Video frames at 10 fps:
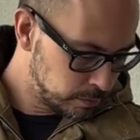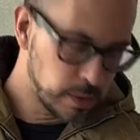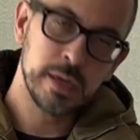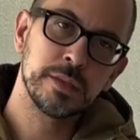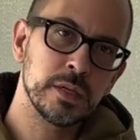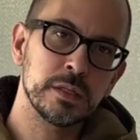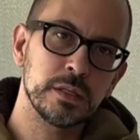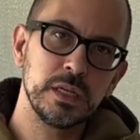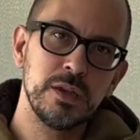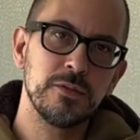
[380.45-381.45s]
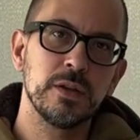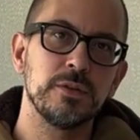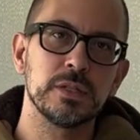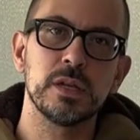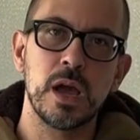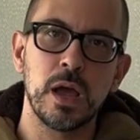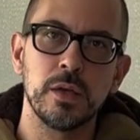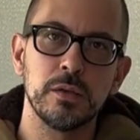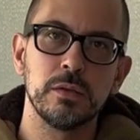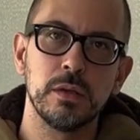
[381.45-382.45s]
like this, even if it's not